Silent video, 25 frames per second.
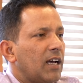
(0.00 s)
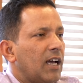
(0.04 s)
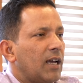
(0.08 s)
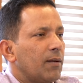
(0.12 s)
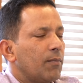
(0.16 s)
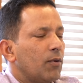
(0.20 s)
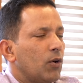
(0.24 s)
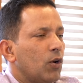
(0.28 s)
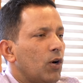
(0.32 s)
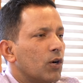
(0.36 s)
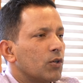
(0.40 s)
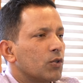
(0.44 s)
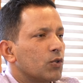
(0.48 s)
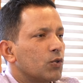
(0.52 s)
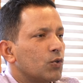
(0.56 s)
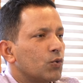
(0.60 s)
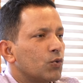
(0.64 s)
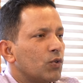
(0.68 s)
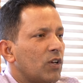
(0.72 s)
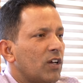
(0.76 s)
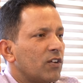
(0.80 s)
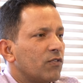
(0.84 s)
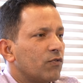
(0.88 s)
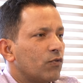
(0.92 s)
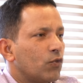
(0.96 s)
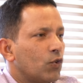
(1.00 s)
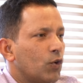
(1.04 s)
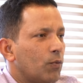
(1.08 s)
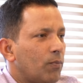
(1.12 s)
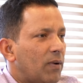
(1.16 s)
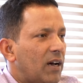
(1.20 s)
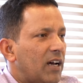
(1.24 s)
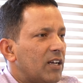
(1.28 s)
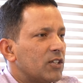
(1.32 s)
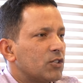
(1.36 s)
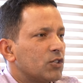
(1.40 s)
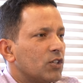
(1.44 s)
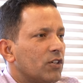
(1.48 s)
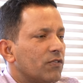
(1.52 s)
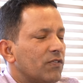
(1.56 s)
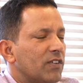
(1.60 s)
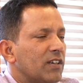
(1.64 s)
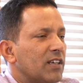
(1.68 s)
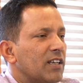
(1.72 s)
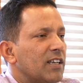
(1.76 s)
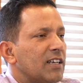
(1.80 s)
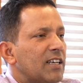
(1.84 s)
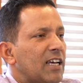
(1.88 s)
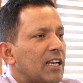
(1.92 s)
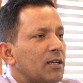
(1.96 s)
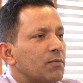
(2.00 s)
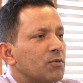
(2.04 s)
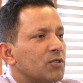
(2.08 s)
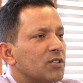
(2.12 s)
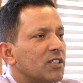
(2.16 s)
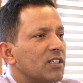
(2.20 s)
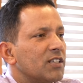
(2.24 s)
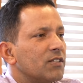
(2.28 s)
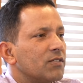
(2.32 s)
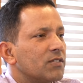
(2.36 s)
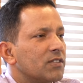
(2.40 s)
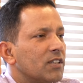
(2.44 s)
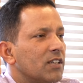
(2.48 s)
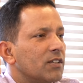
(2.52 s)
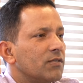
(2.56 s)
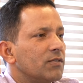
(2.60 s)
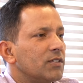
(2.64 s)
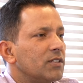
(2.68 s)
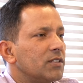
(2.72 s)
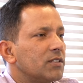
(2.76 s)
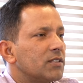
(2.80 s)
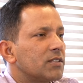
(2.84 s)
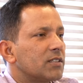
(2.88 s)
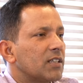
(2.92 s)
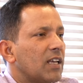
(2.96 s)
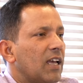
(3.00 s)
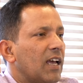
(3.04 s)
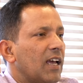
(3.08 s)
I belong to 2004 batch of Indian Administrative Service,